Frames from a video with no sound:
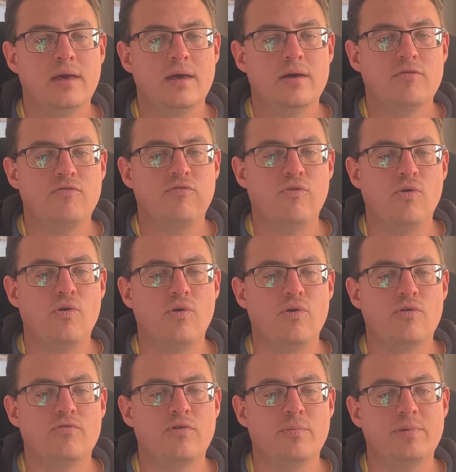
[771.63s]

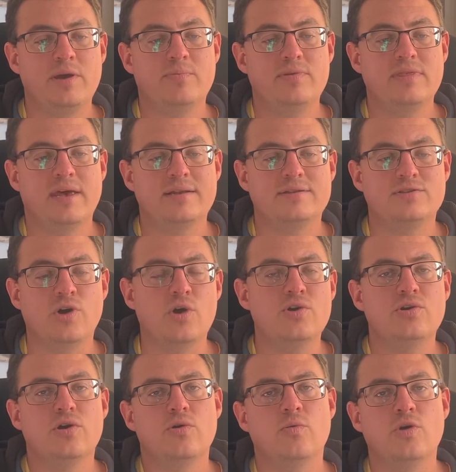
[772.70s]
for people that
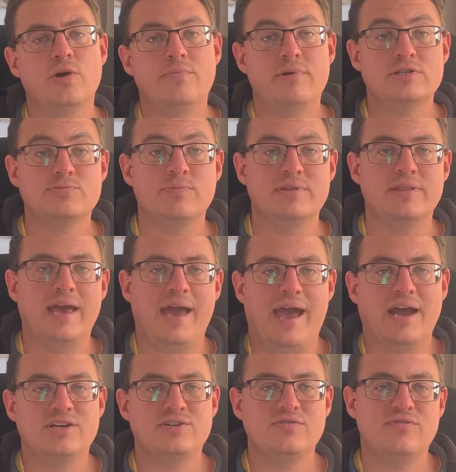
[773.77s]
don't know WordPress, but they
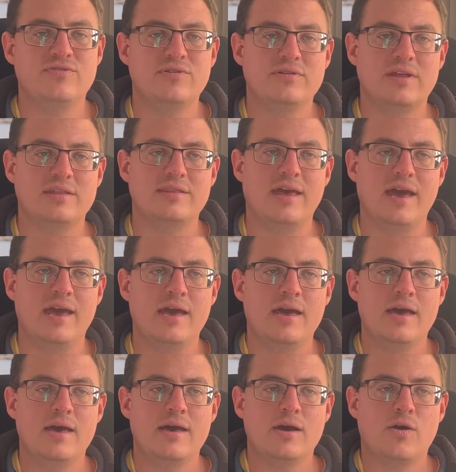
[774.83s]
actually feel that they're
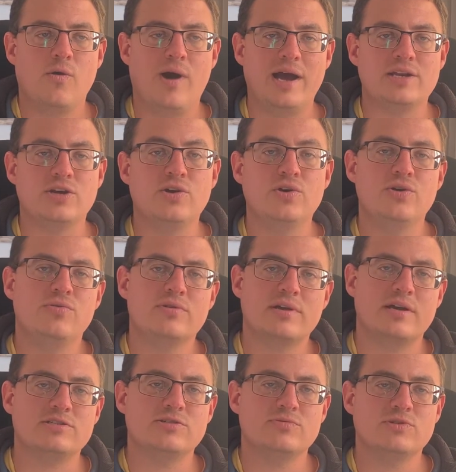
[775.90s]
quite good with
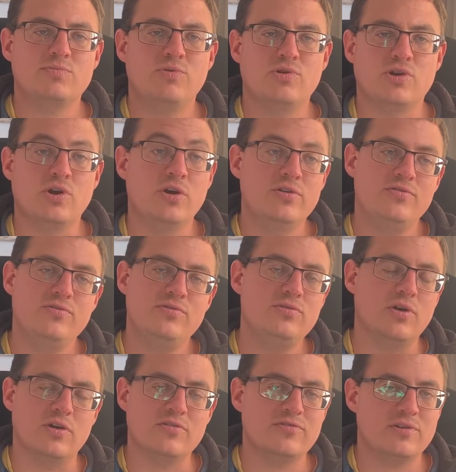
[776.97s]
customer support. Go through
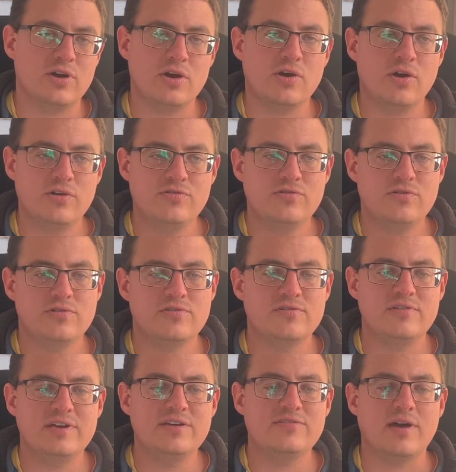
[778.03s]
those. Go through those in
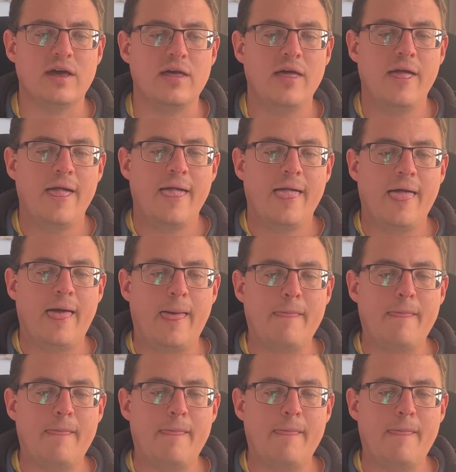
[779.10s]
detail. I